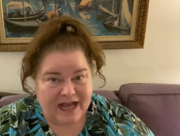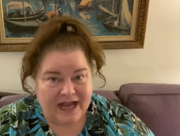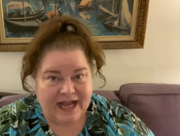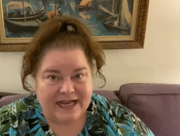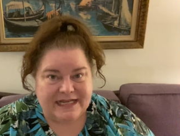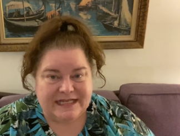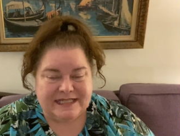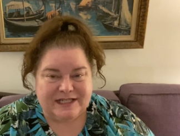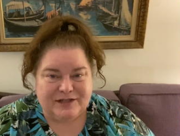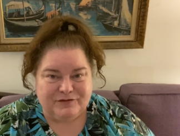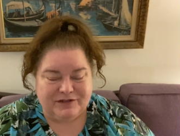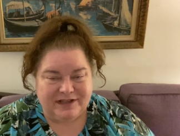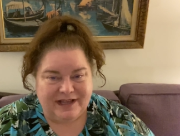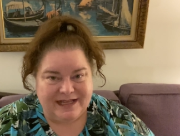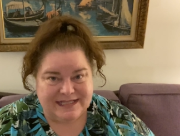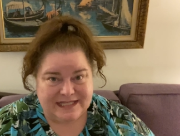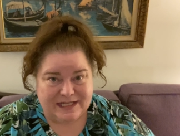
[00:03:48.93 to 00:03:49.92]
I didn't
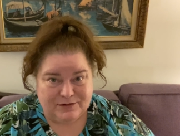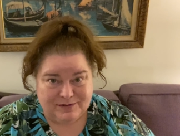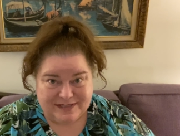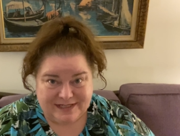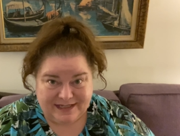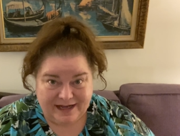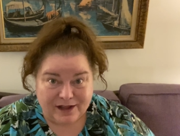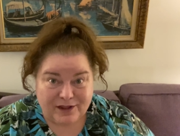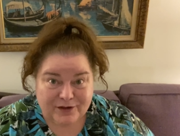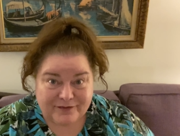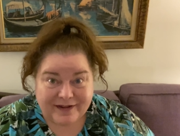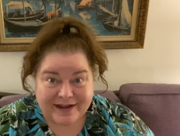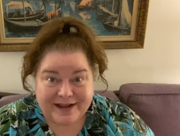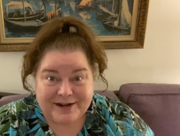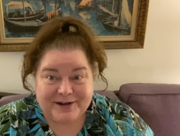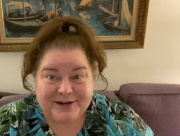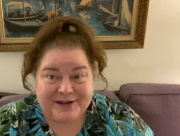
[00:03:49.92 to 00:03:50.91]
realize there was an
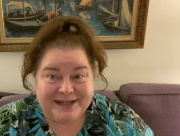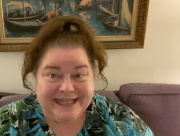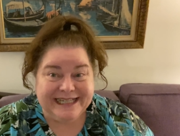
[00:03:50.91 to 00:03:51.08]
elevator.